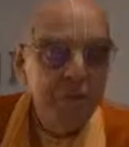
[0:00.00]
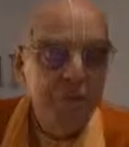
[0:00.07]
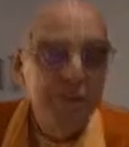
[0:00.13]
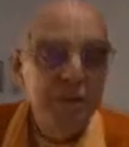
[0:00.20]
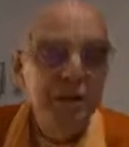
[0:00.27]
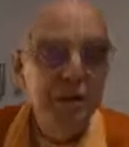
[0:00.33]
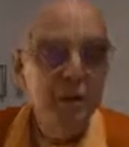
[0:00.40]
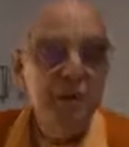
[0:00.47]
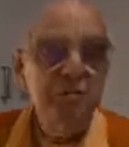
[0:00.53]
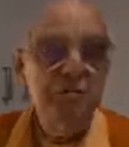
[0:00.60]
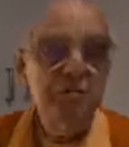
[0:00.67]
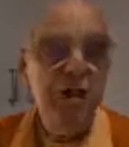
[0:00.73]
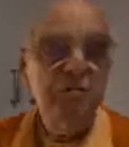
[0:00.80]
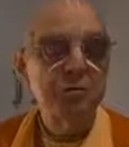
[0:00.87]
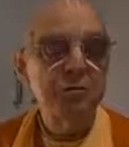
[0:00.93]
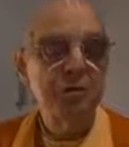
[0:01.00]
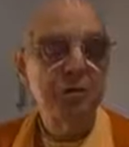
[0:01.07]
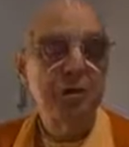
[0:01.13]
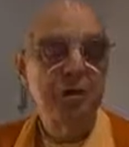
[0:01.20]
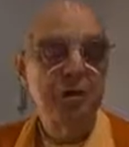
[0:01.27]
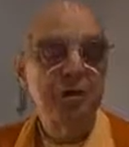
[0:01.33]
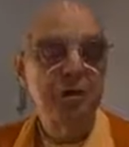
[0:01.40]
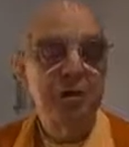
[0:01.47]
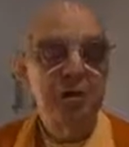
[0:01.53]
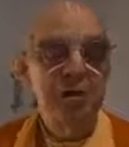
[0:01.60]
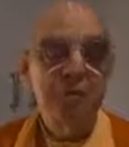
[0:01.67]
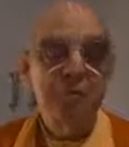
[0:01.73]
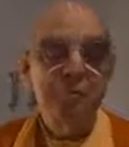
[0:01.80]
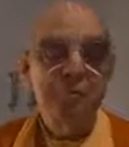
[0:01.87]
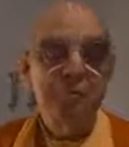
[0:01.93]
When the Lord tried to walk
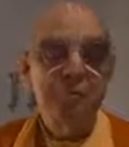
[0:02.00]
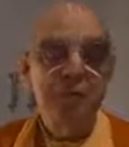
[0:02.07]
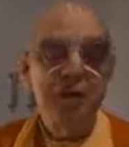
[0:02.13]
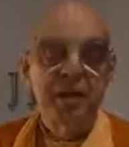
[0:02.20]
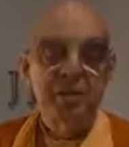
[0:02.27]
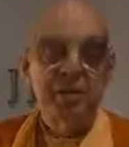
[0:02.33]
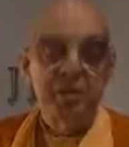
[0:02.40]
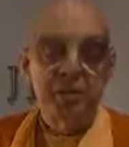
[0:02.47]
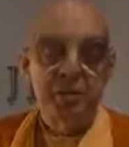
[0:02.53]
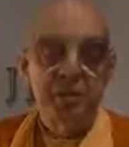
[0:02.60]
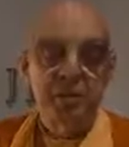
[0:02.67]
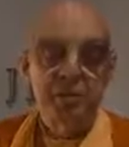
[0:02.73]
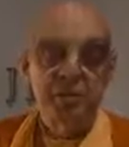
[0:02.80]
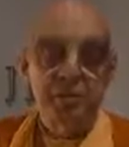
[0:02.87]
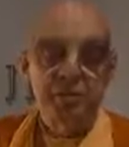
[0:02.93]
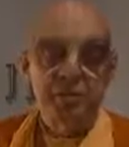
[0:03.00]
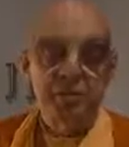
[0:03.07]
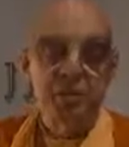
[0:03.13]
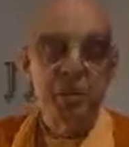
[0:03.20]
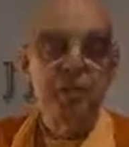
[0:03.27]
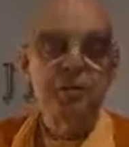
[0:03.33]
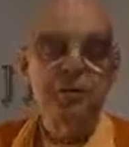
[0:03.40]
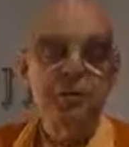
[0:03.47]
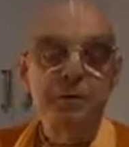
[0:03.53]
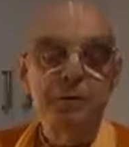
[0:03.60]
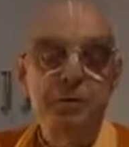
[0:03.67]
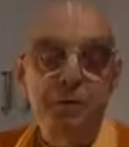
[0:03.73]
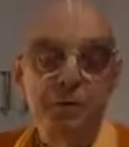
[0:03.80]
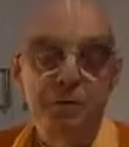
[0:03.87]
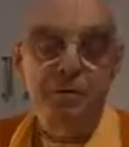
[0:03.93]
in his small
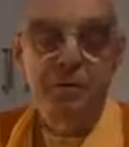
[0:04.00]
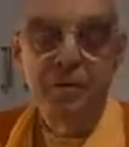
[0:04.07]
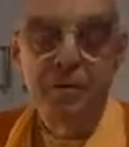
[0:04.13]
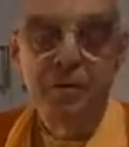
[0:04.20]
footprints,